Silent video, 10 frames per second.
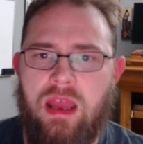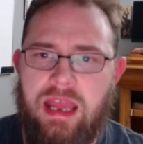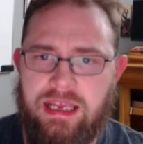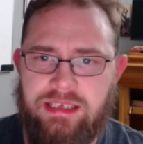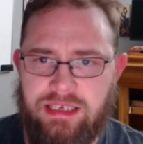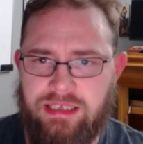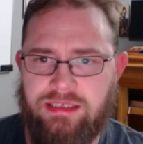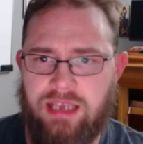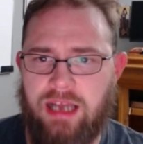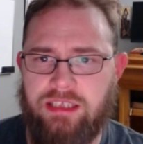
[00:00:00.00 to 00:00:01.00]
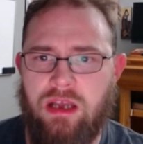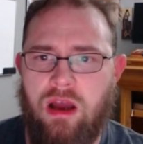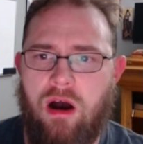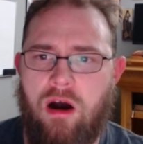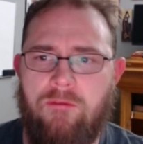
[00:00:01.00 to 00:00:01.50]
His insights
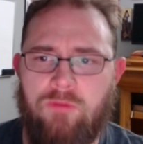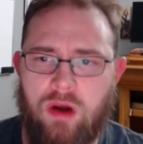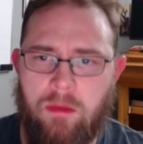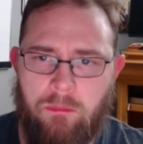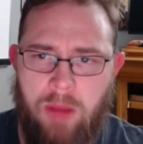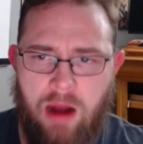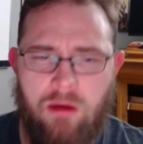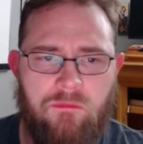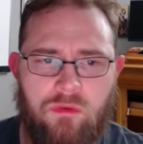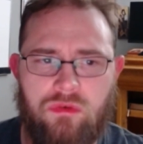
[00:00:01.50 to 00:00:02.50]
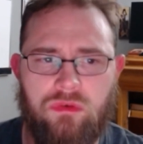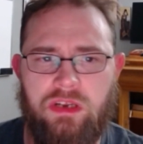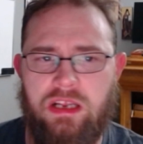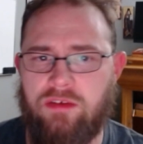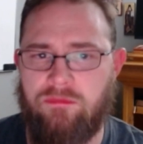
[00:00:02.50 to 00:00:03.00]
offer a powerful
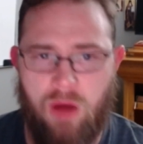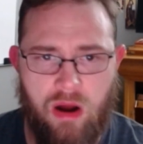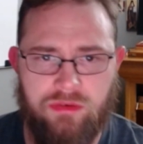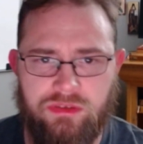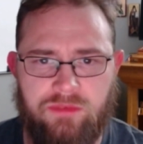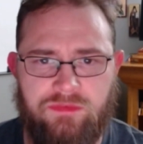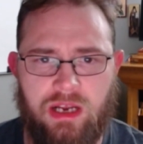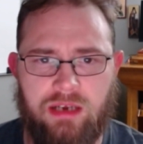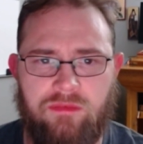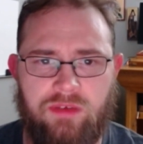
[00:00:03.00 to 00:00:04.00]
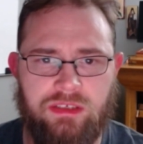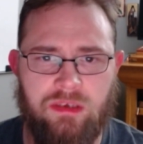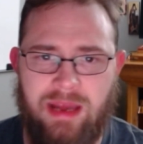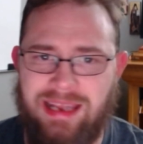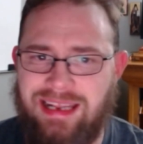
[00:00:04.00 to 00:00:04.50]
critique of modern
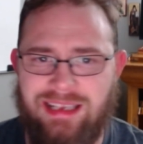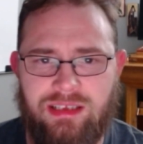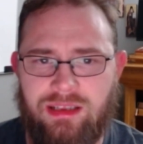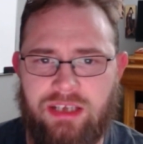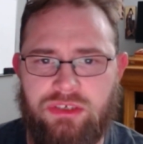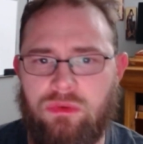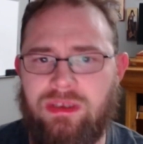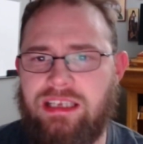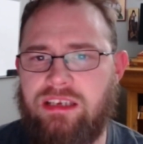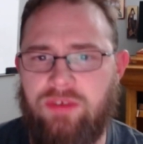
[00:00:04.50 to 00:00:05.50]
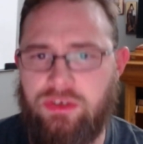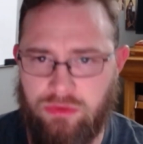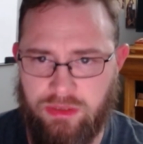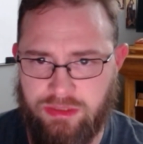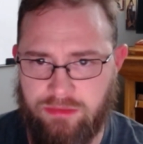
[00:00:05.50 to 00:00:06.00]
subjectivism and intellectual
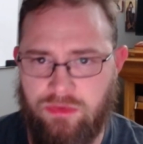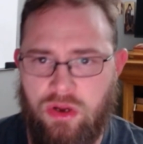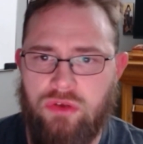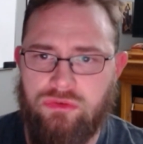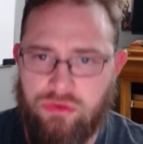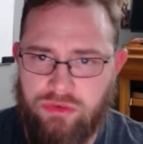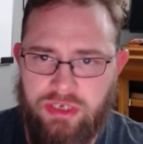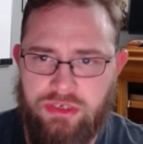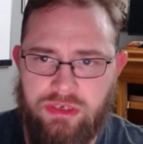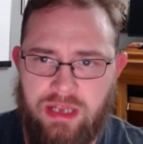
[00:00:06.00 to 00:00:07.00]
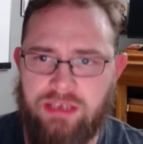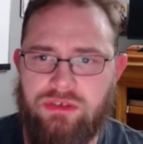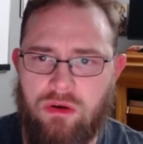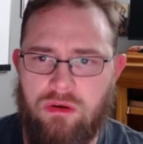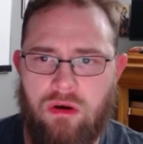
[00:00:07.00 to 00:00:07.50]
individualism. Tradition, as
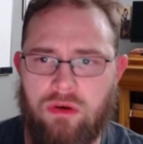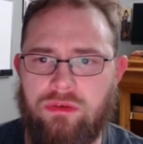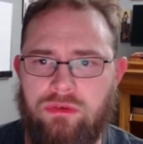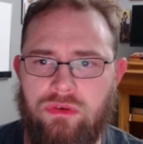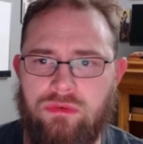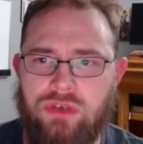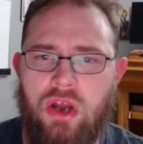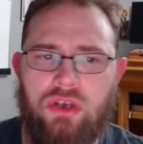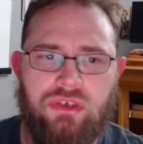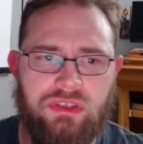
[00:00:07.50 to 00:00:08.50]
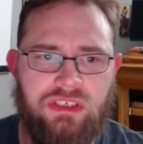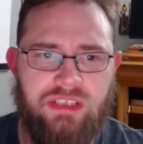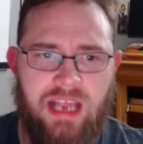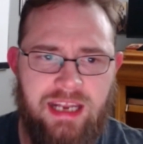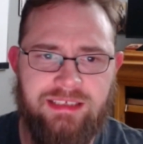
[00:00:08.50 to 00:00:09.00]
Kirk argues, should
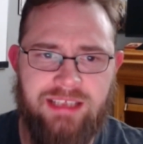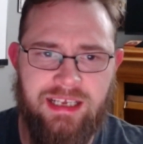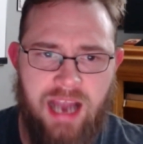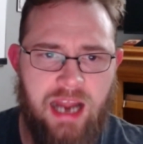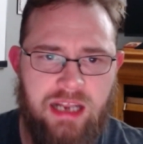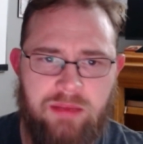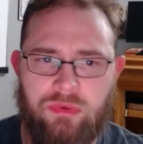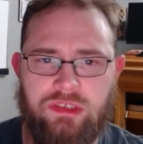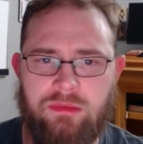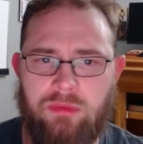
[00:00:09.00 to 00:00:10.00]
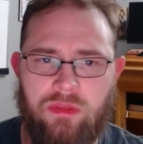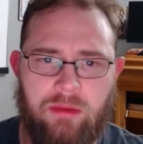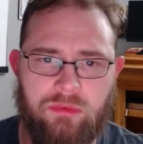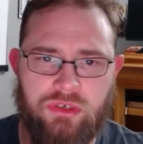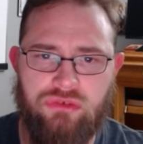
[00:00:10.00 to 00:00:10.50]
stand as the guiding principle
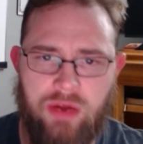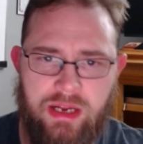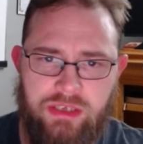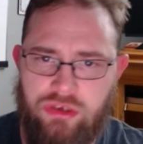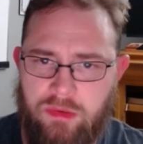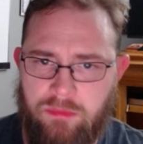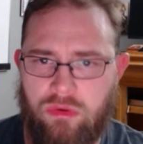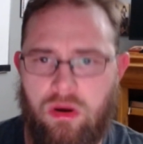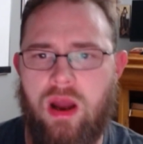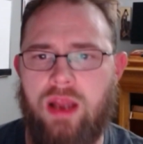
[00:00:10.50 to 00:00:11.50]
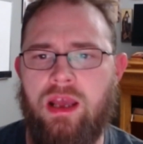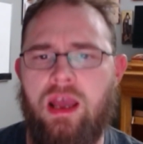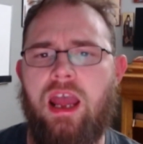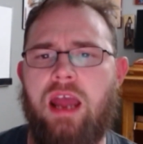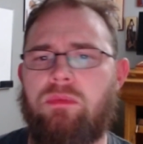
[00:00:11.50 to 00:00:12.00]
that restrains human pride
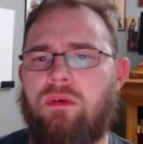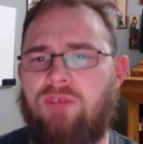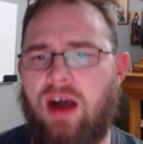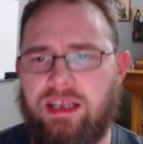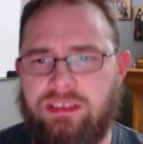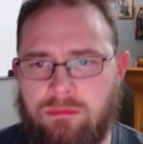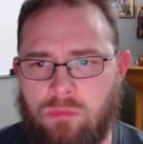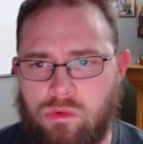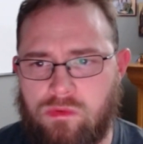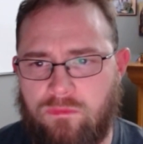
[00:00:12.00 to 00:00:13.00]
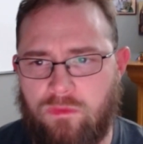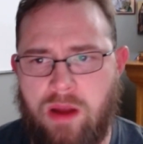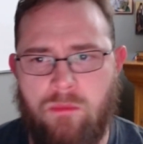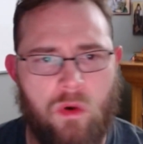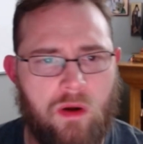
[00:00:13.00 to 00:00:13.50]
and provides the moral
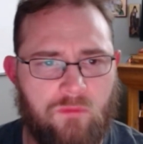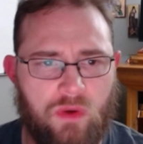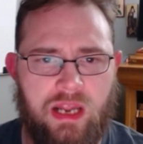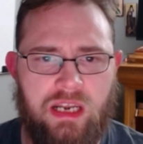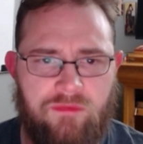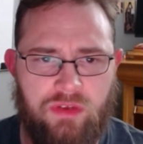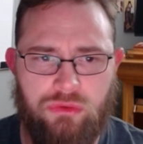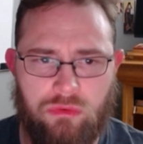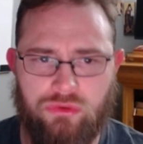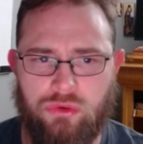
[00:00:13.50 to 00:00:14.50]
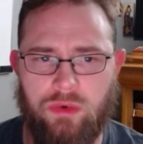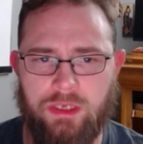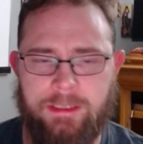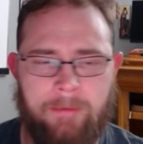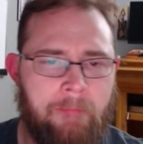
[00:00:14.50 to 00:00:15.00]
framework for individual choice.